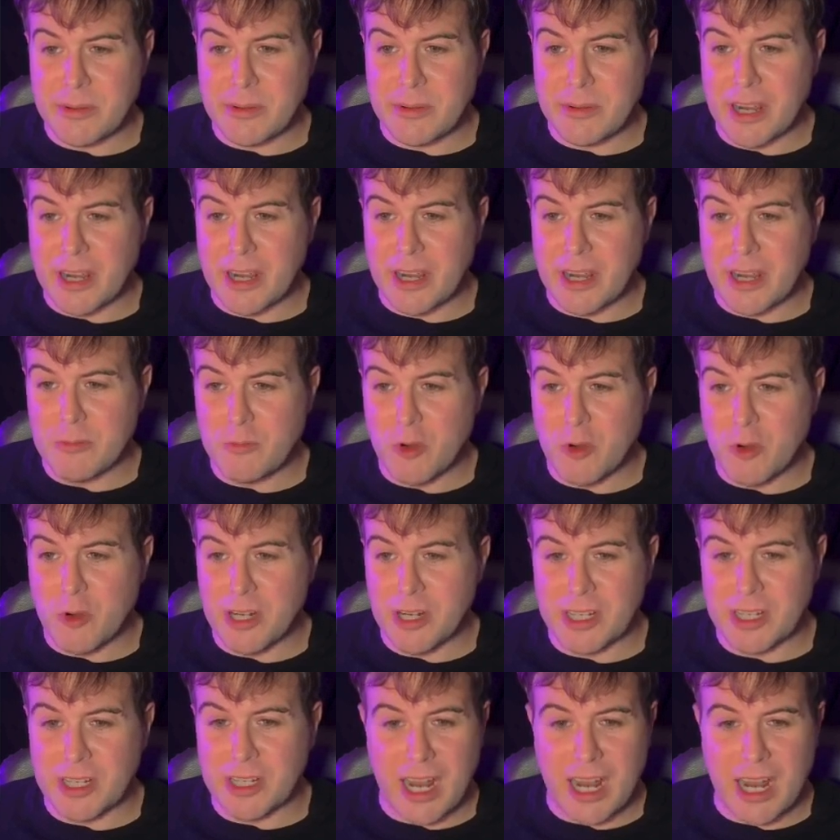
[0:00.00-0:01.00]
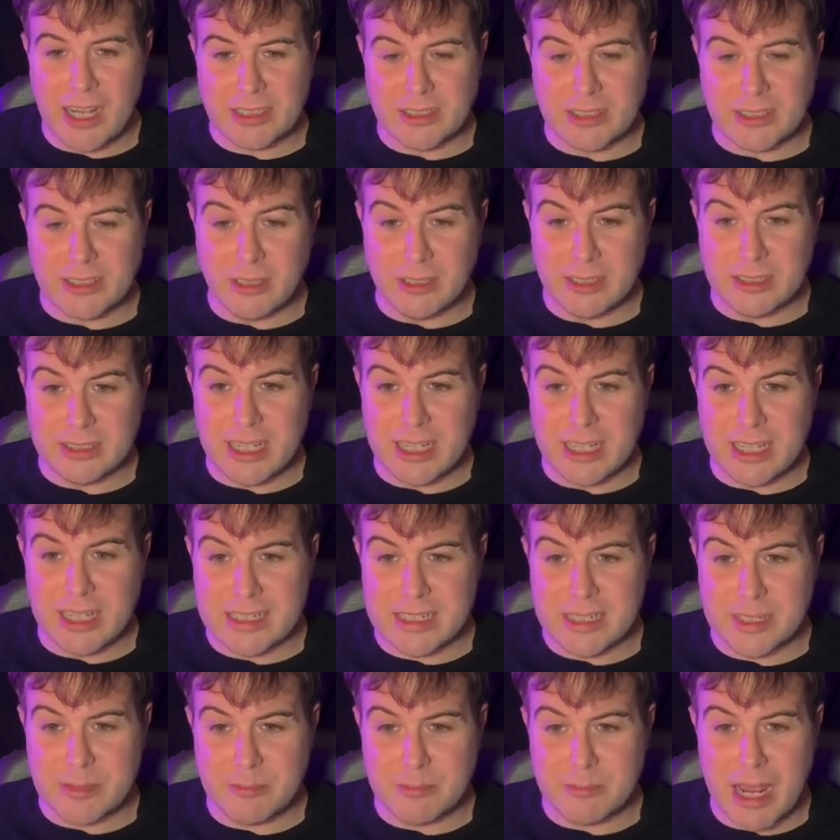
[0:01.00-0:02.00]
homework and
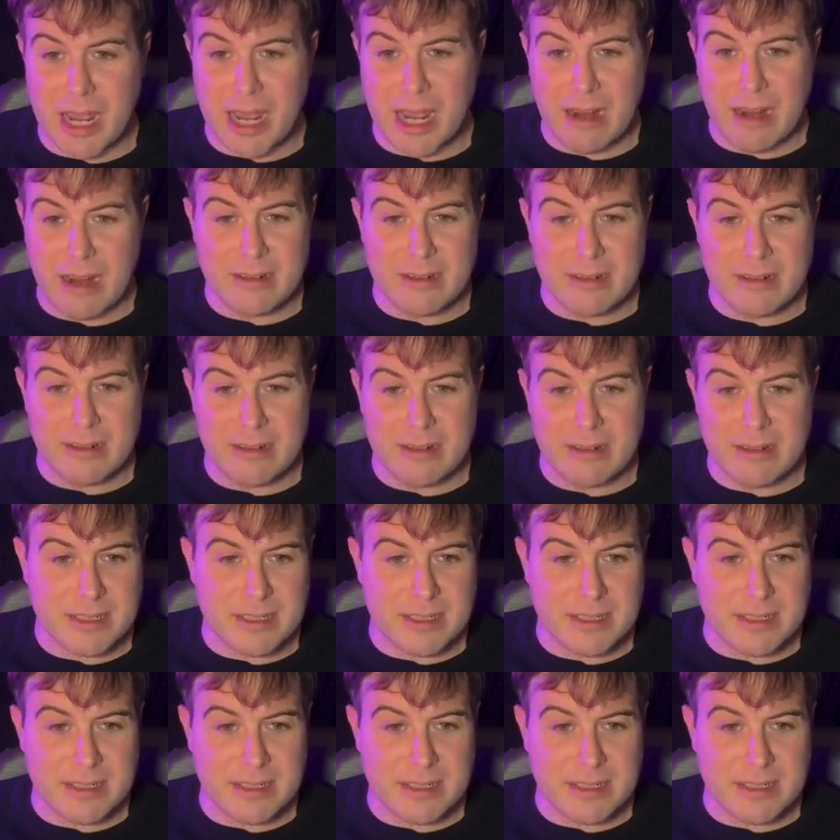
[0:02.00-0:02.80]
contacting parents.